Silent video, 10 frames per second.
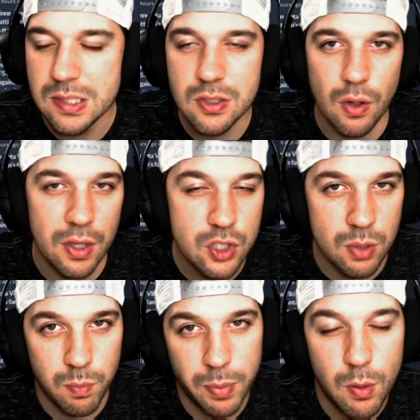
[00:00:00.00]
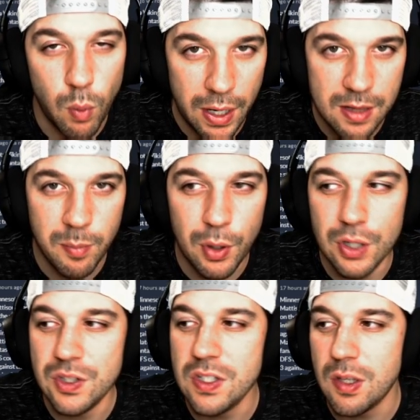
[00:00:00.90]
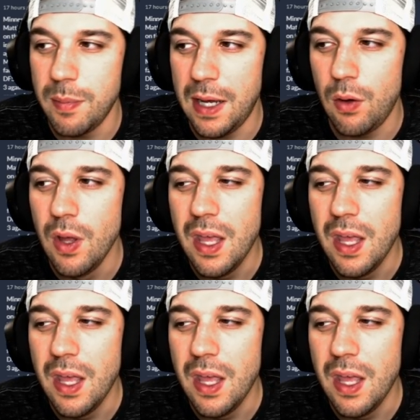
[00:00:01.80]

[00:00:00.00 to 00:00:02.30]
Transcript: so they should be running the ball a decent amount